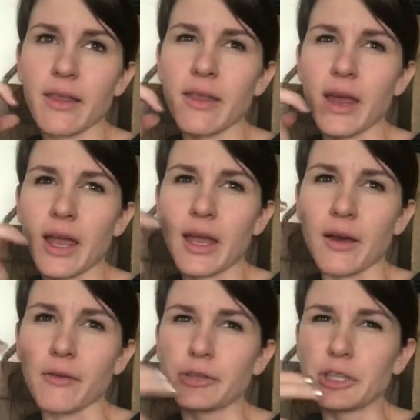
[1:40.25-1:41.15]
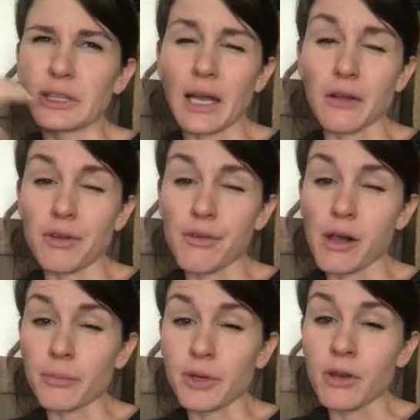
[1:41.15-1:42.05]
they have just kind of
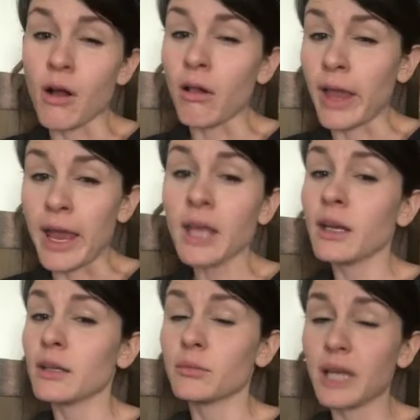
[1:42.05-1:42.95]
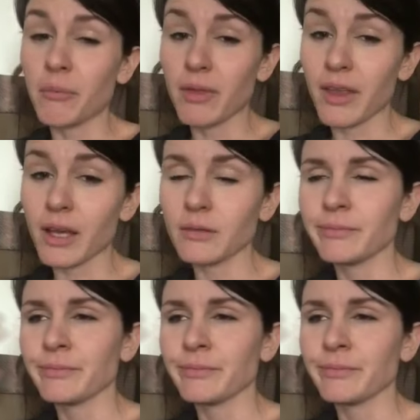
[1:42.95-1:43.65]
developed a dull ache type thing.